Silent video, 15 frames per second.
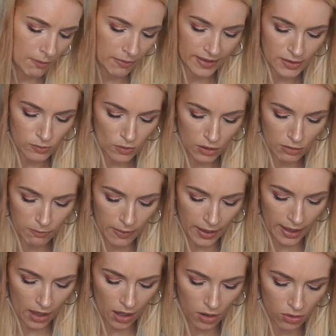This one could
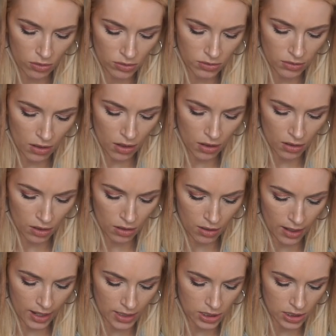be a lot darker,
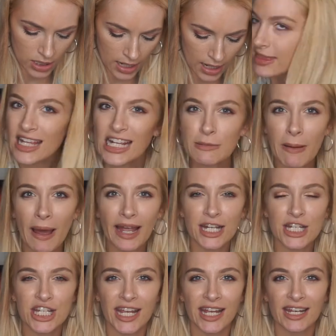actually. This
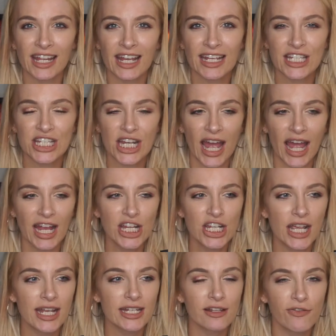packaging is changed.
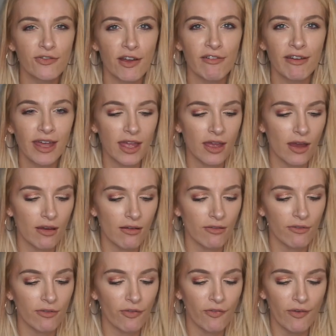It's a very
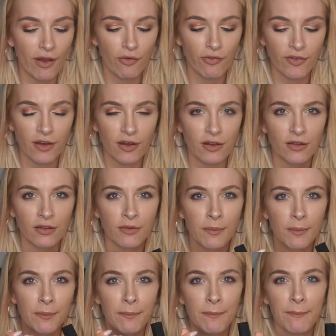velvet
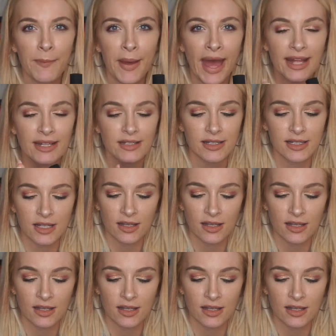matte